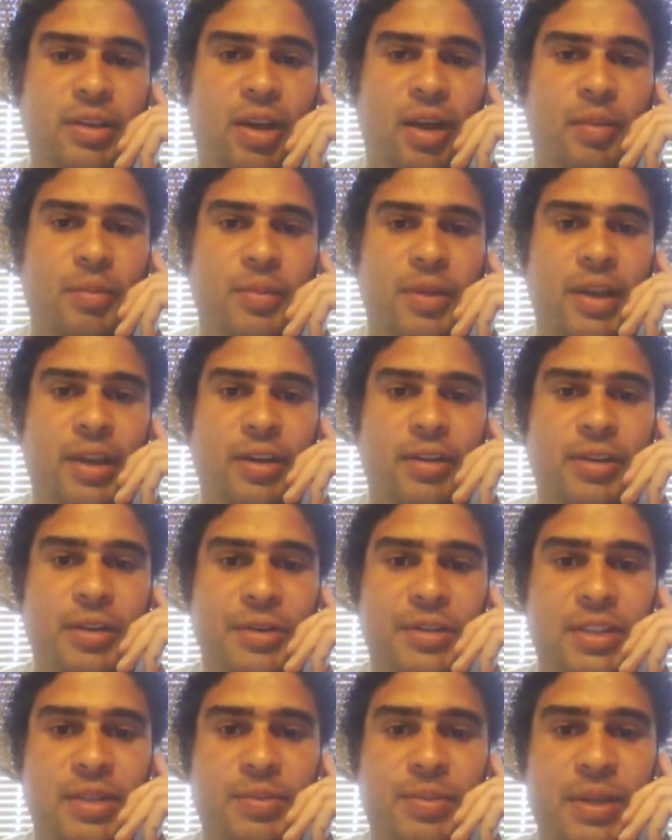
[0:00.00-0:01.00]
I'm
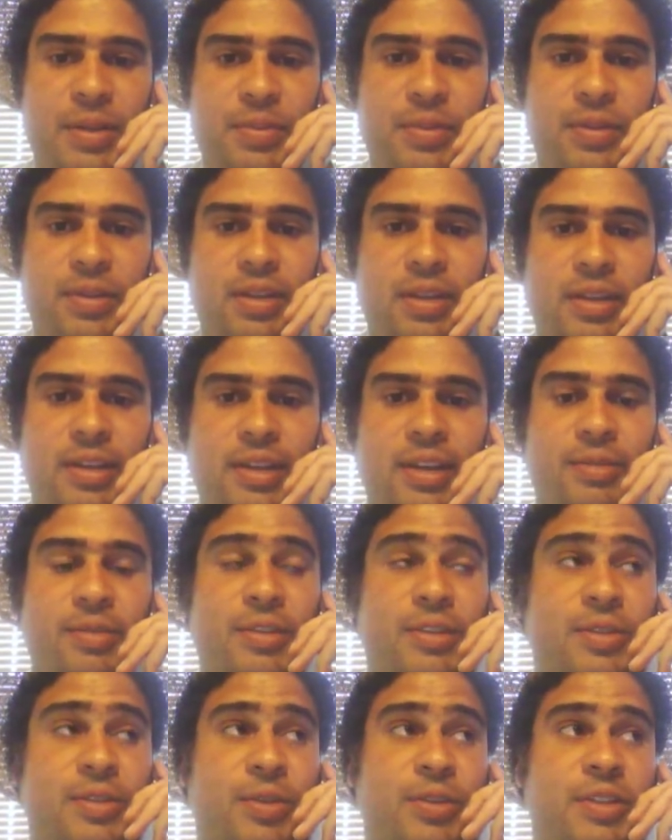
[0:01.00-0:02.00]
introducing people to the
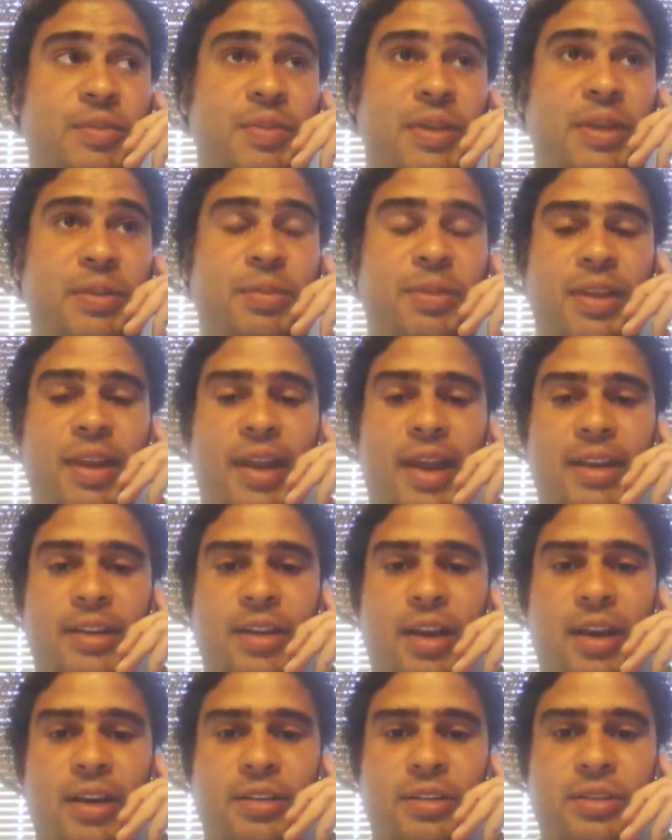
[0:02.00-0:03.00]
different sorts of people that I
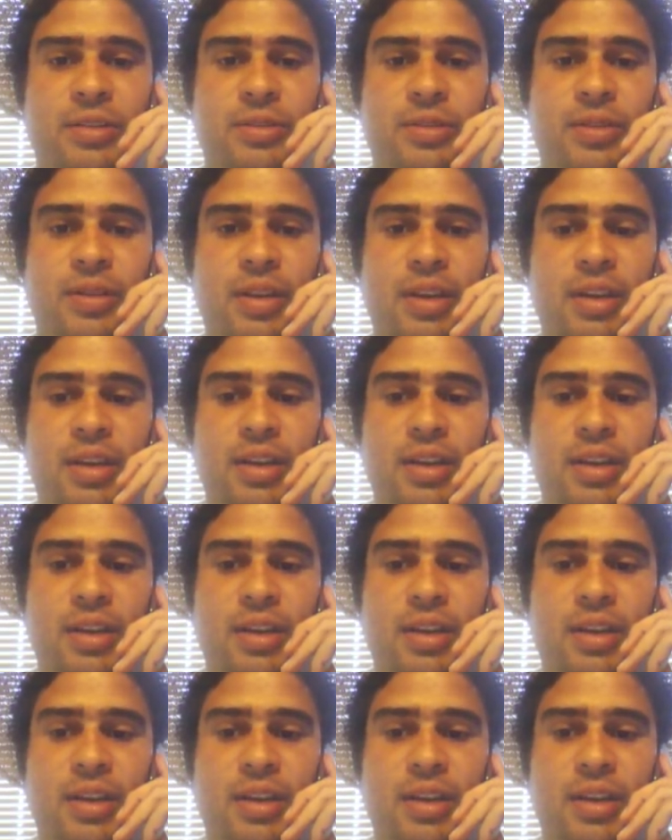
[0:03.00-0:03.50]
talk to.